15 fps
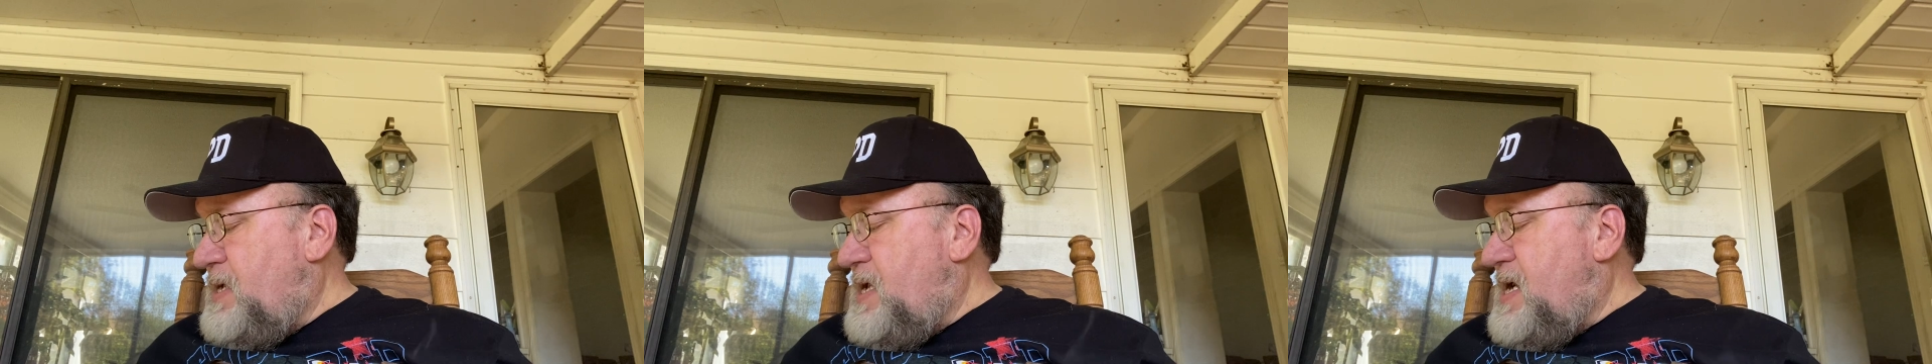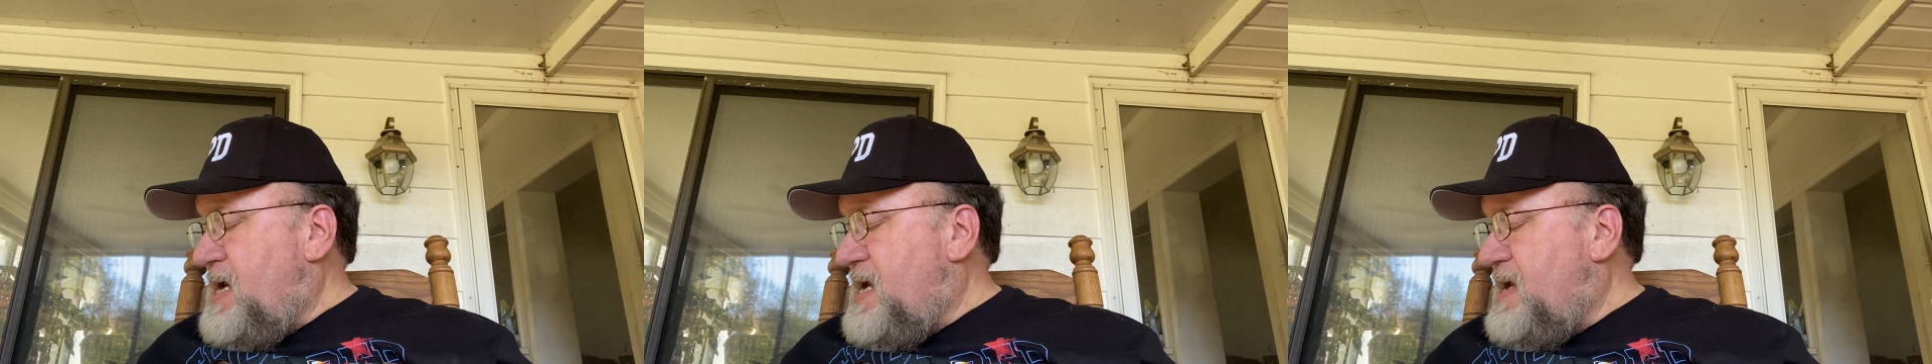
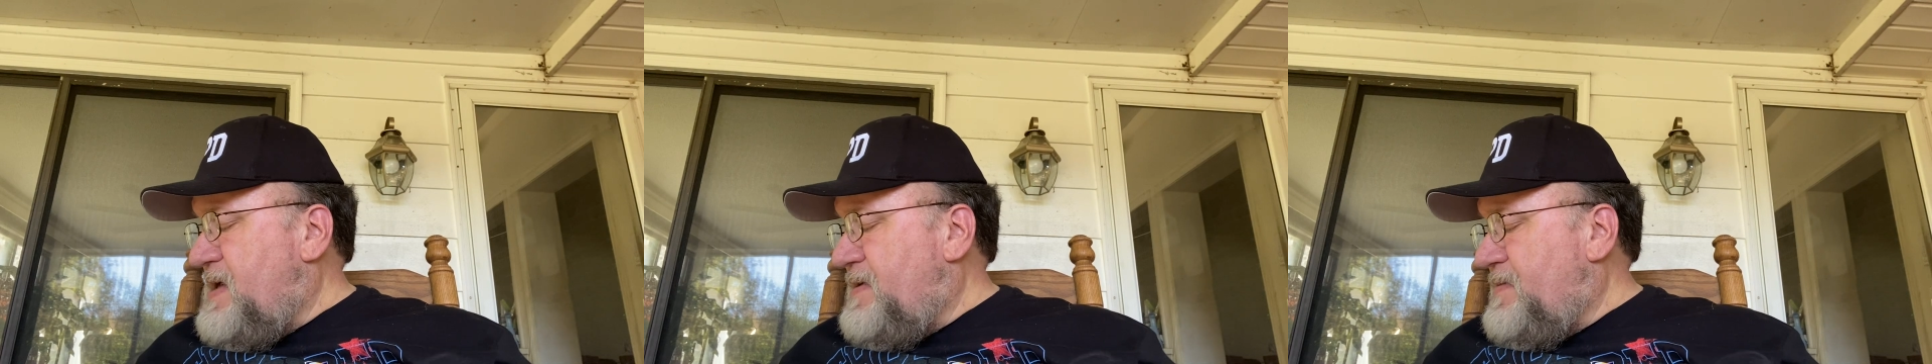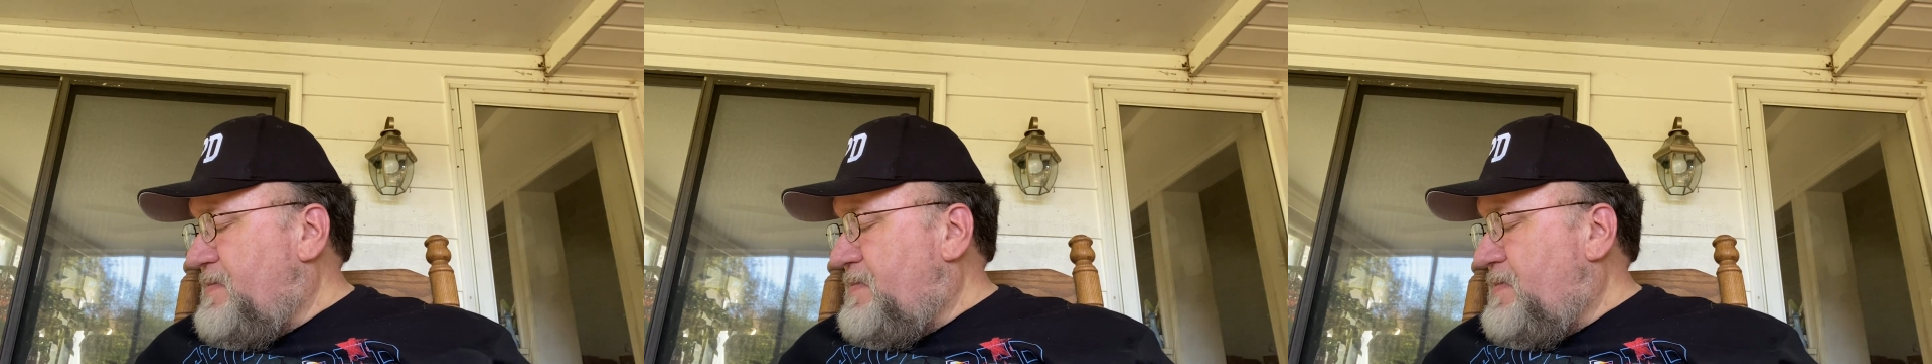
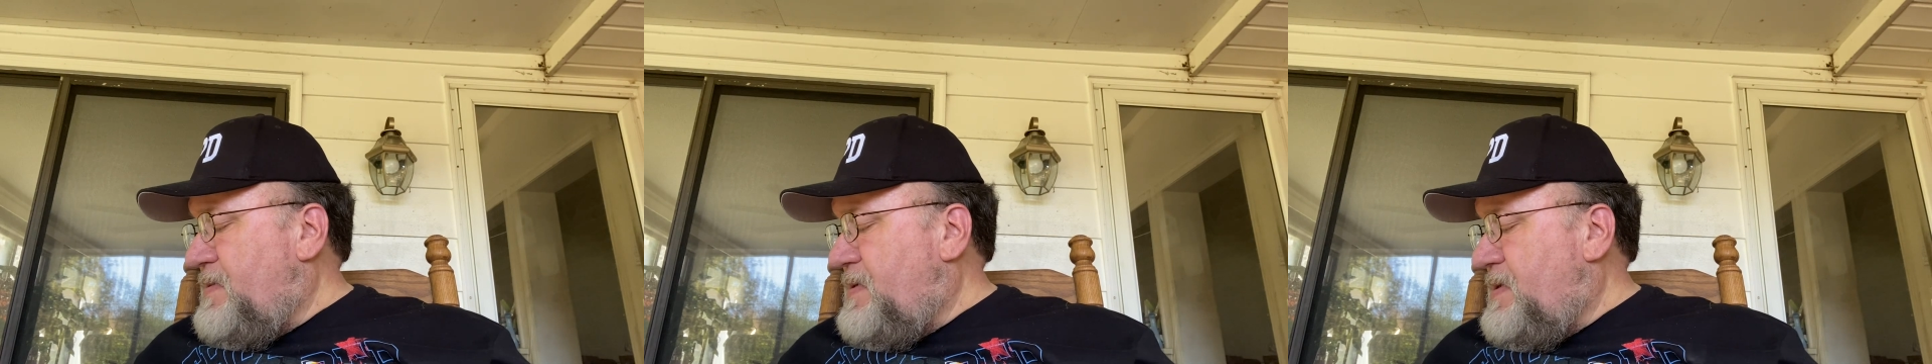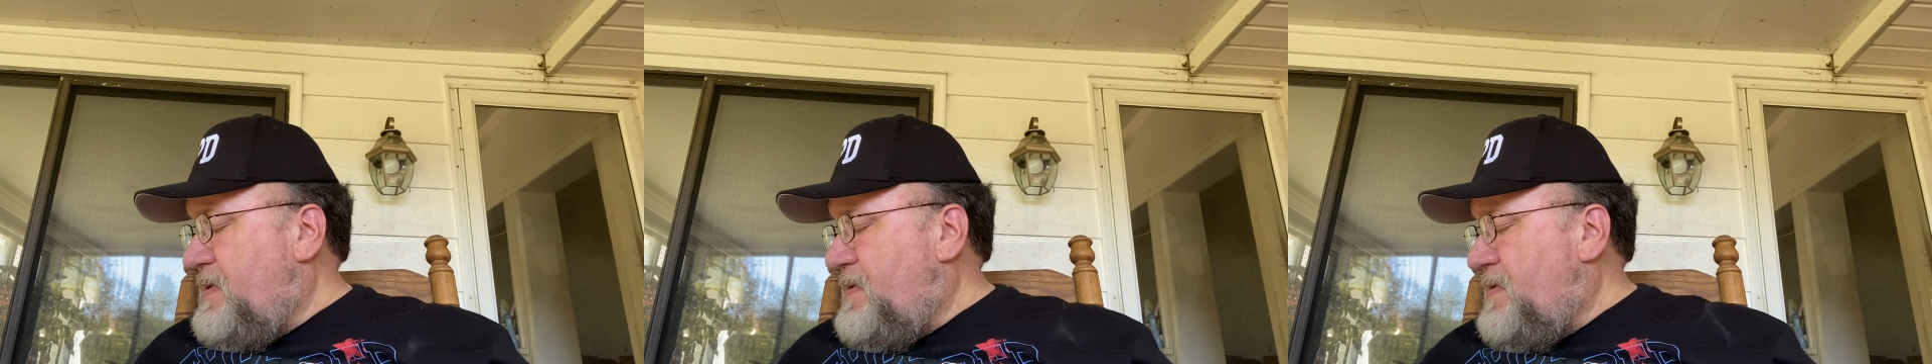
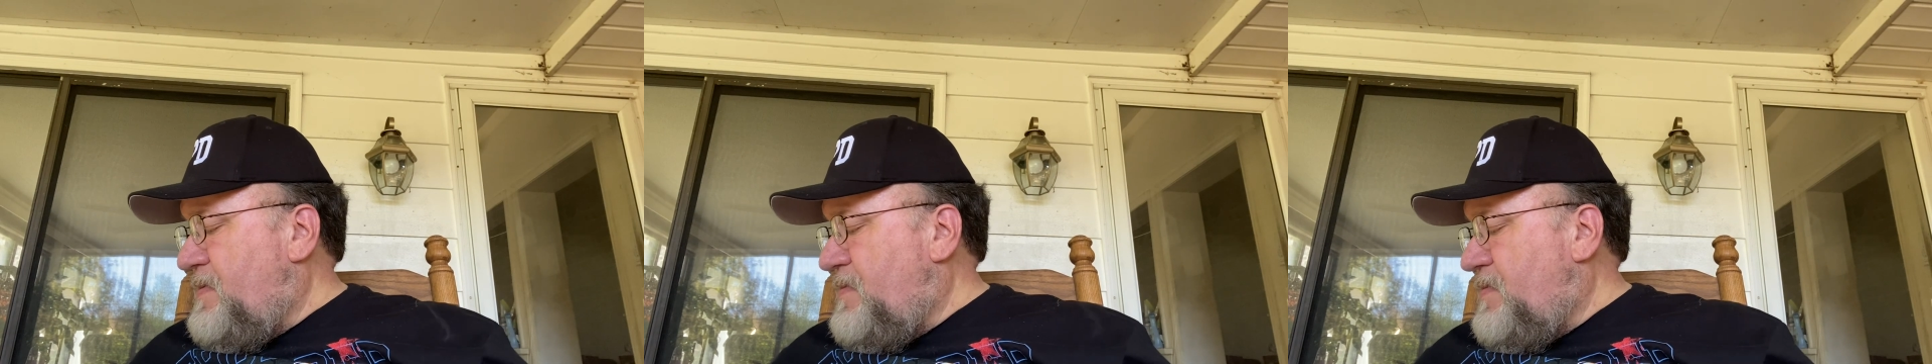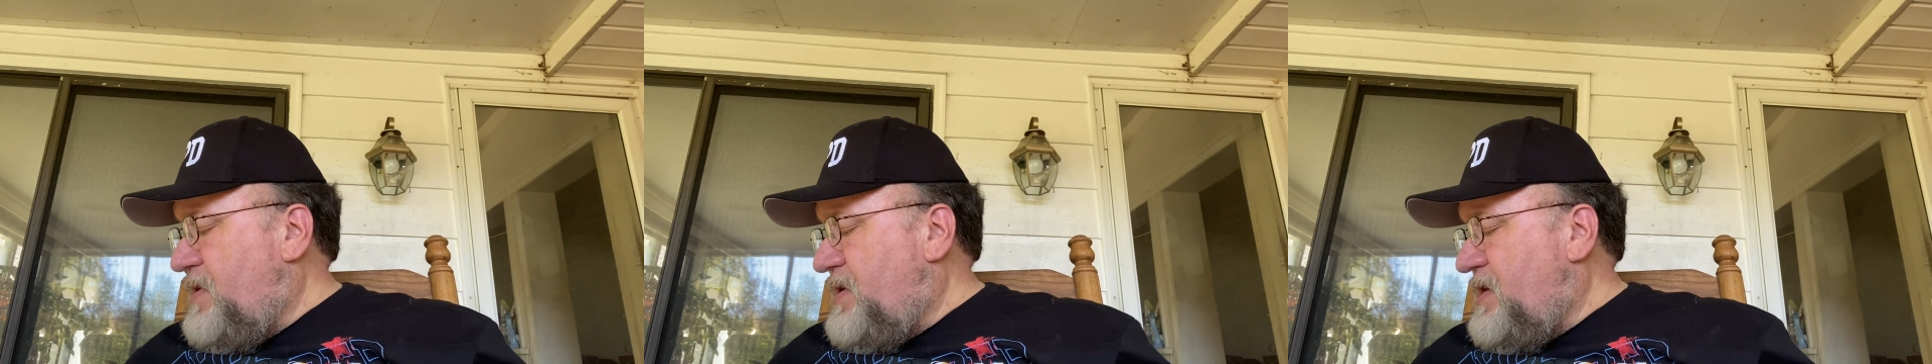
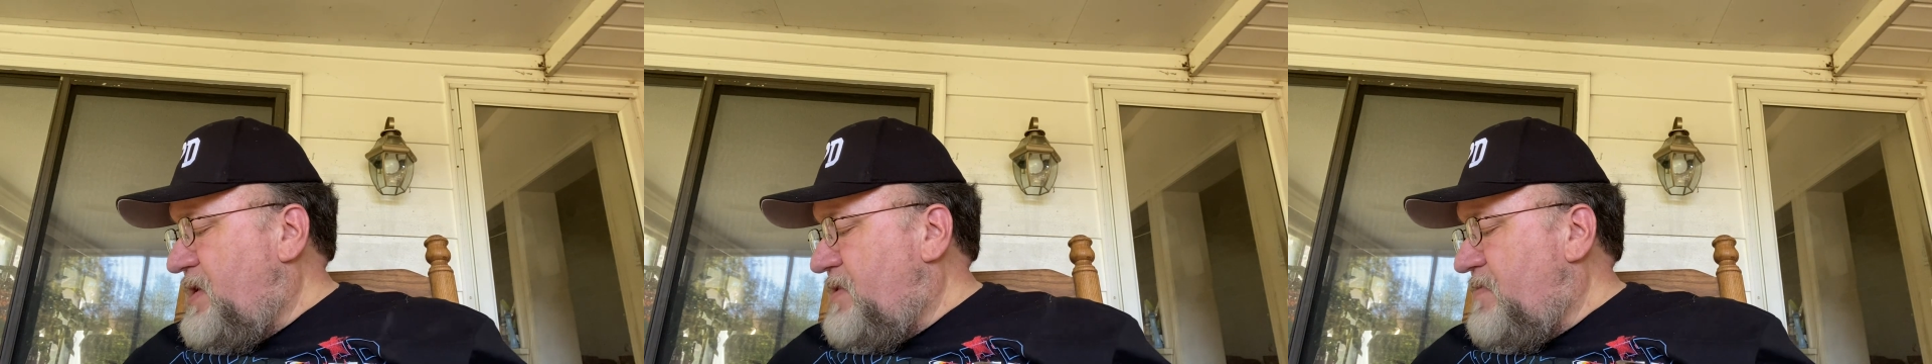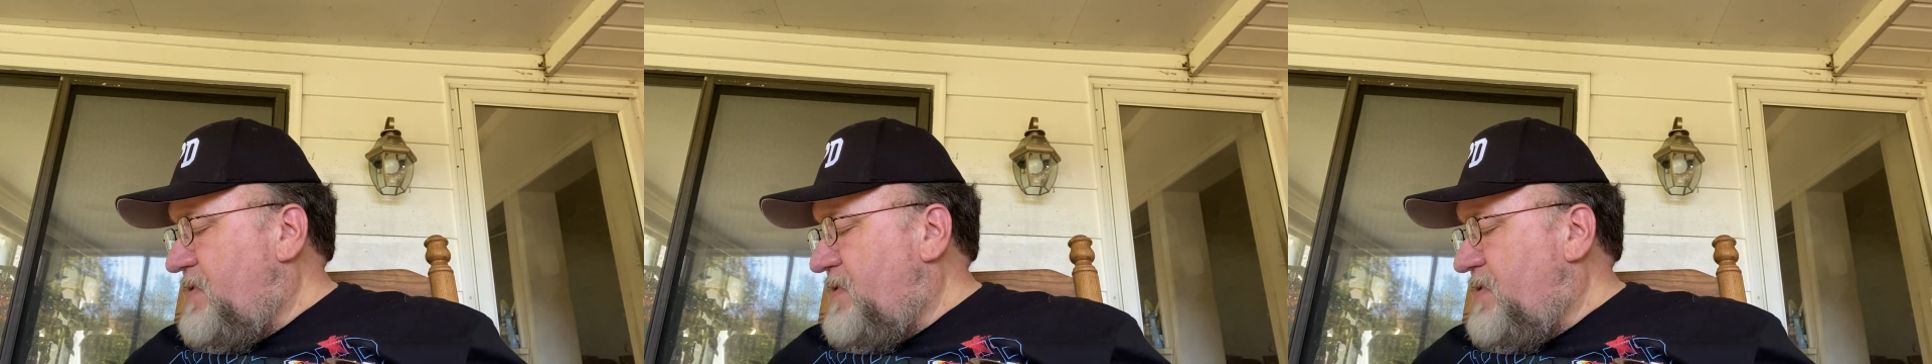another